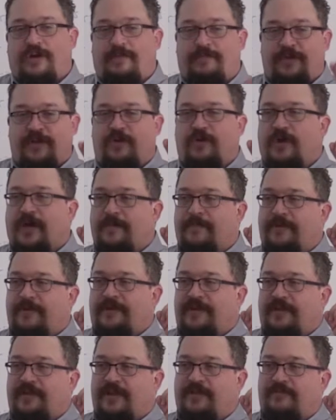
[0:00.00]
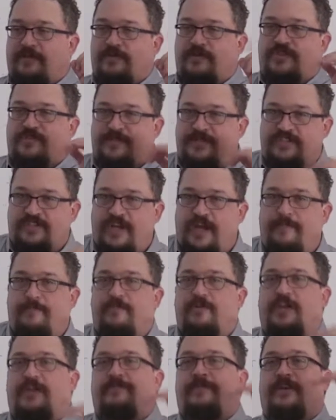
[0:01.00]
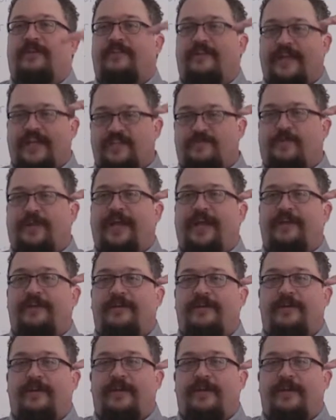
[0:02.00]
I'm going to go up a level, which means upgrade me to the next plan,